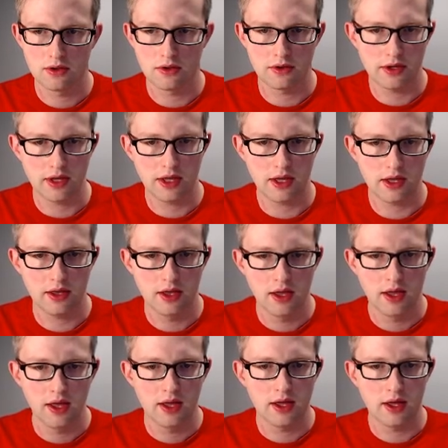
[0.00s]
Okay,
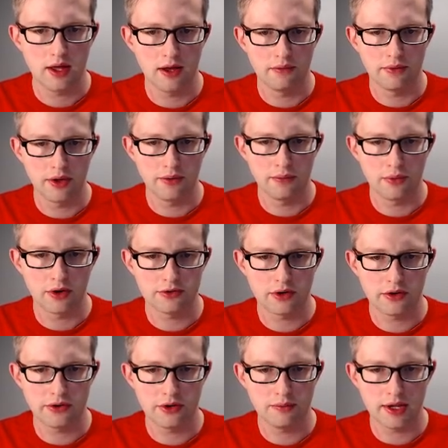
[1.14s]
and we're also going
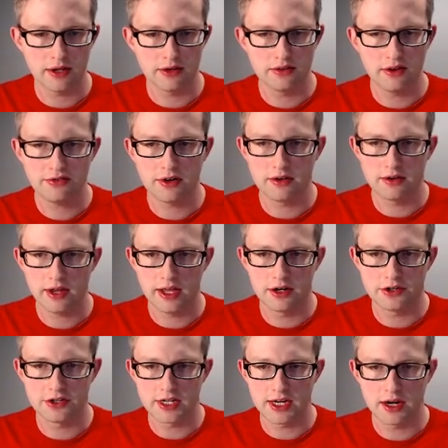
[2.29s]
to make a different
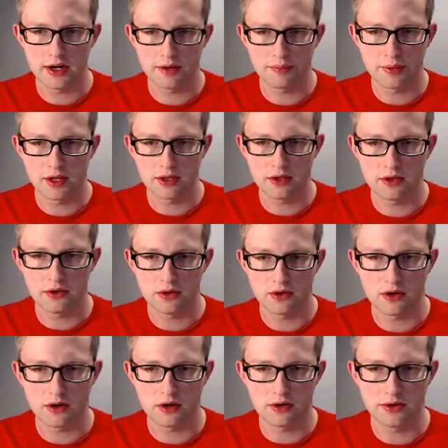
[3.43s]
energy carrying molecule
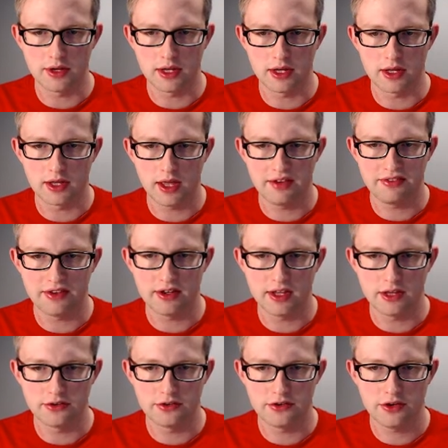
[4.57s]
called
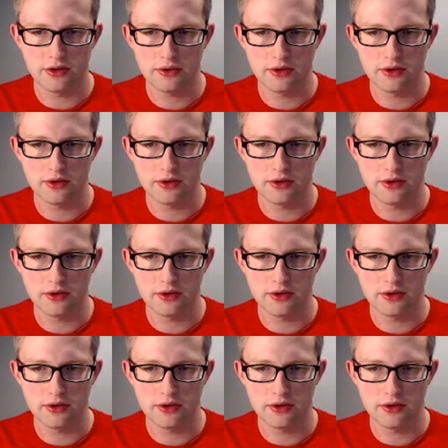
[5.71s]
FADH2,